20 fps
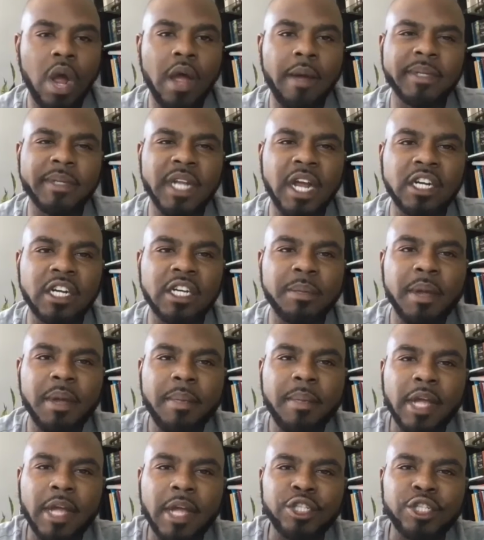talk to me
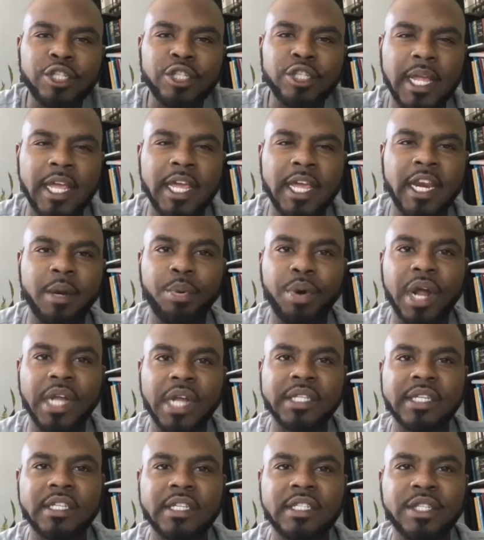about your planning
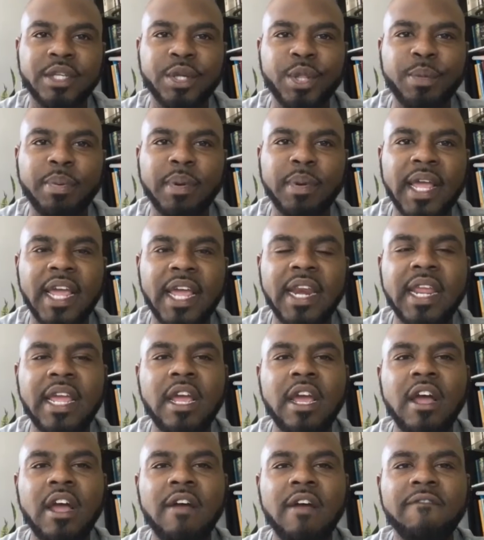process. So the
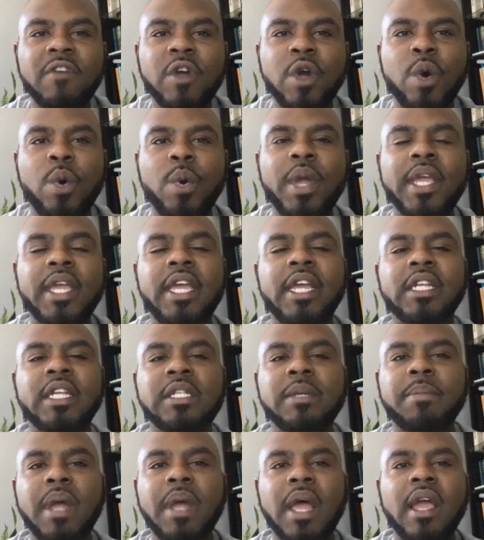planning of going
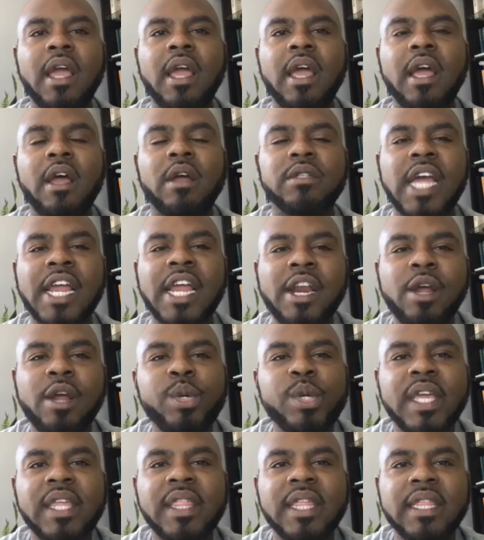into buying a house. I know you
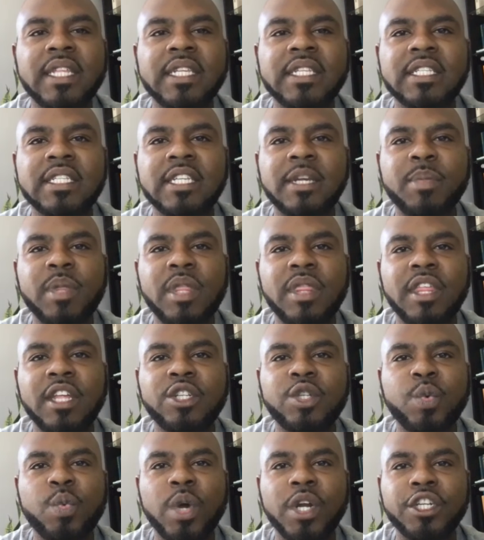said that this is something
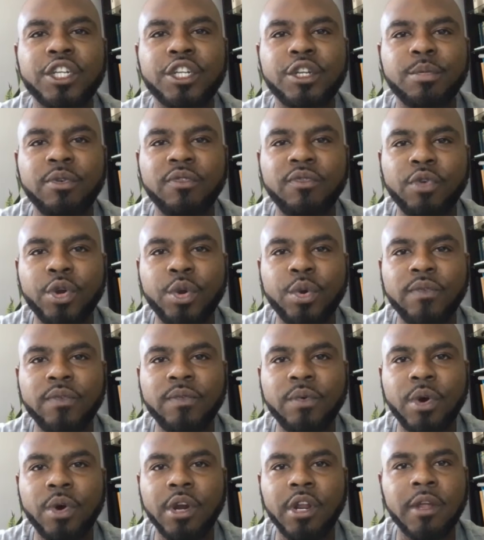that you wanted to do before you were
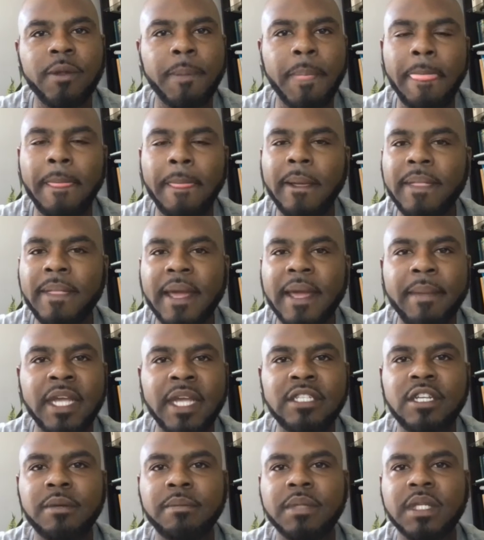40, and that
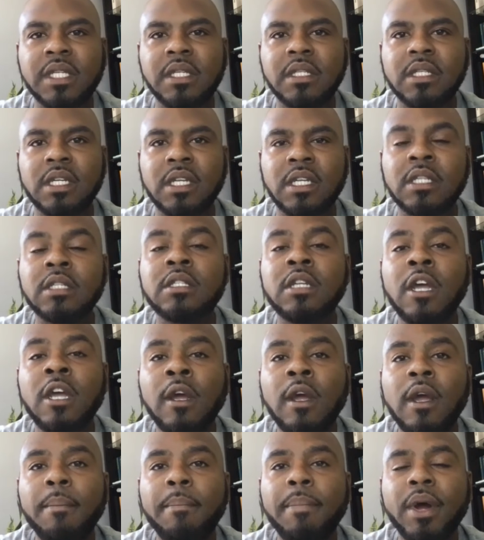makes complete sense.
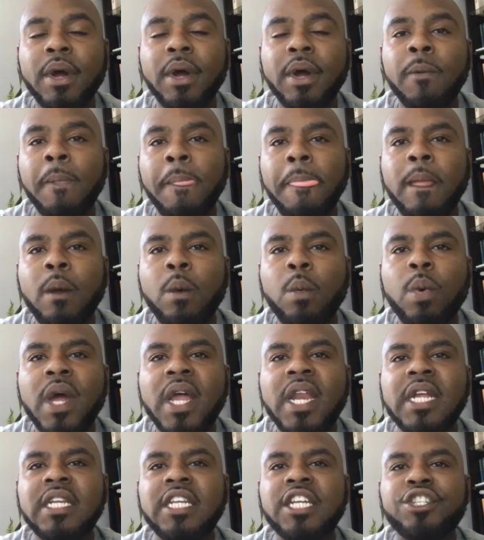But
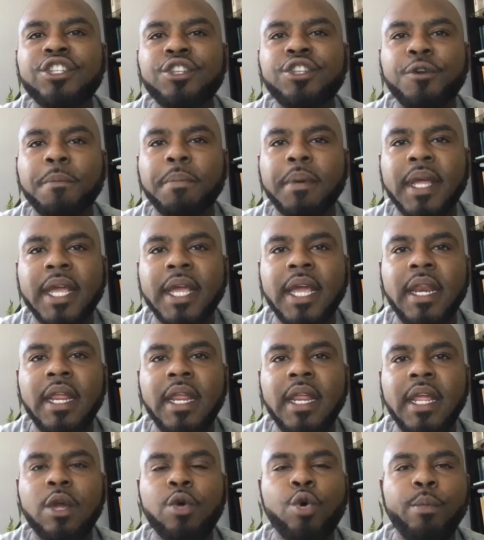what additional
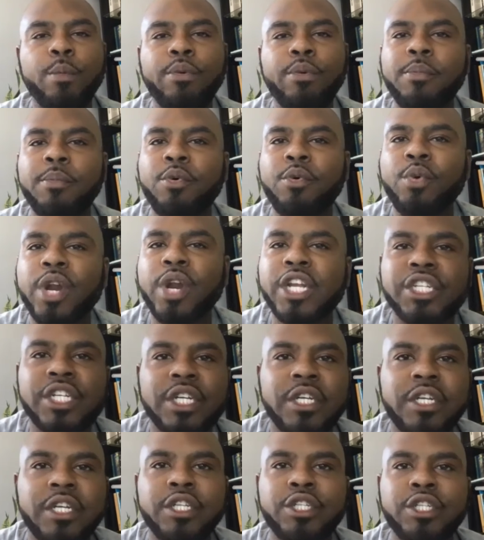planning or
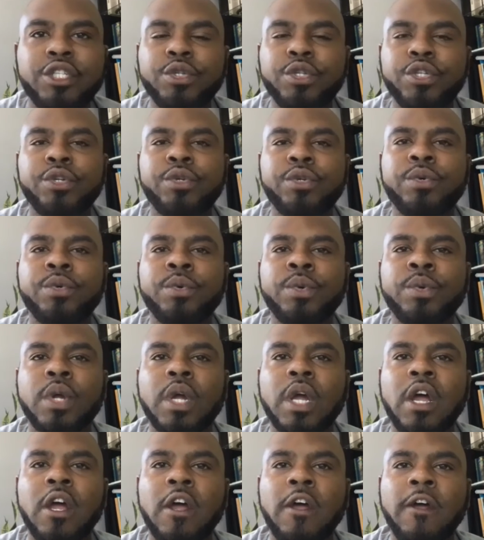preparation did you do
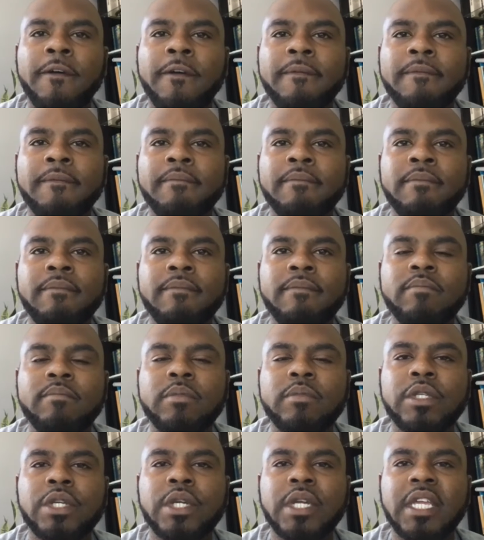
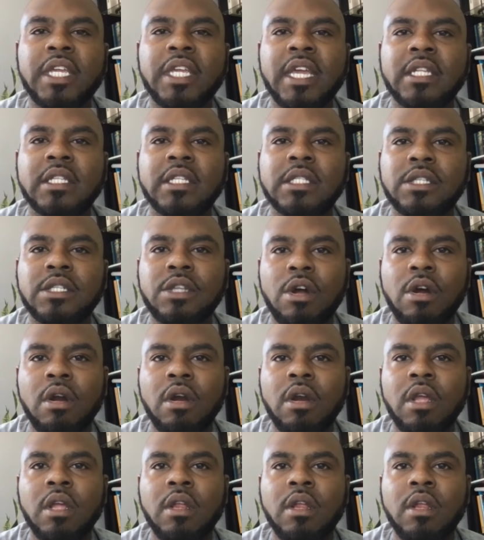to get started?